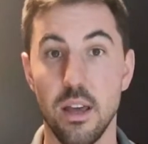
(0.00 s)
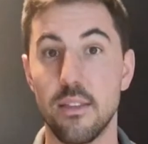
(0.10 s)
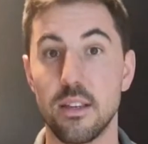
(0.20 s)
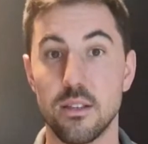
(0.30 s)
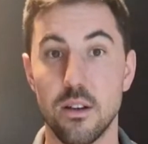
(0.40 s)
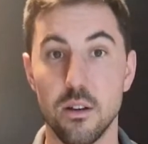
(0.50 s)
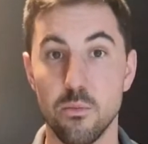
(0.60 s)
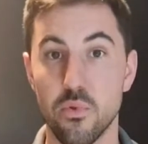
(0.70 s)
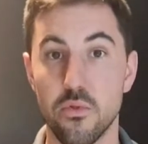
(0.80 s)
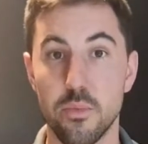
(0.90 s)
and they saw an
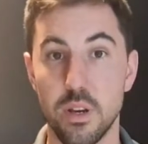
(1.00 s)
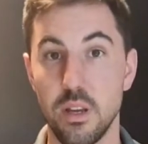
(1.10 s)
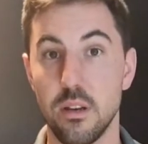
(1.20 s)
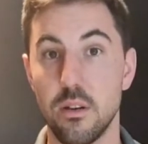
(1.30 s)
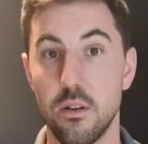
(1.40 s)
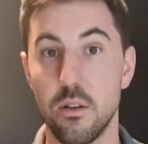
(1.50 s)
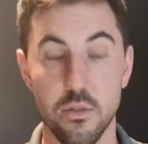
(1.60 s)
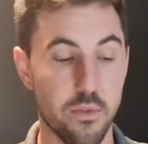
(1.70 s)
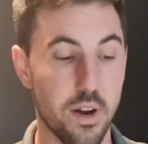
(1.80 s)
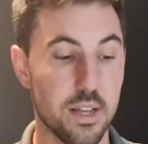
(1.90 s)
improvement in
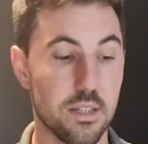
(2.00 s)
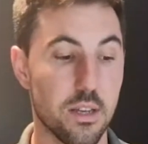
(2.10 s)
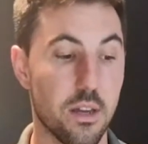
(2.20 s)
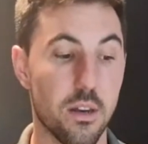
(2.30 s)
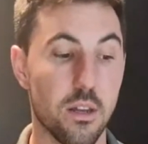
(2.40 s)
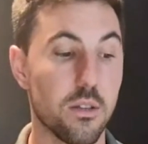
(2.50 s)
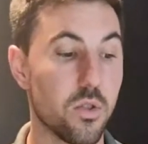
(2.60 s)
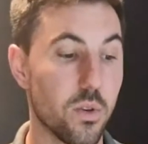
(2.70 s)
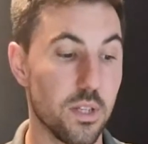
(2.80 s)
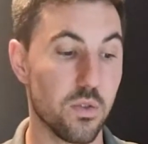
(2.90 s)
arthritis and in
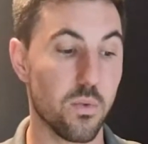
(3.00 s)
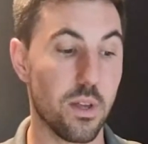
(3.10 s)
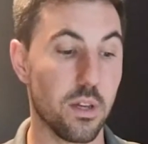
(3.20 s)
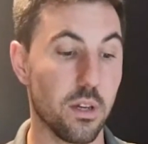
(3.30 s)
joint swelling.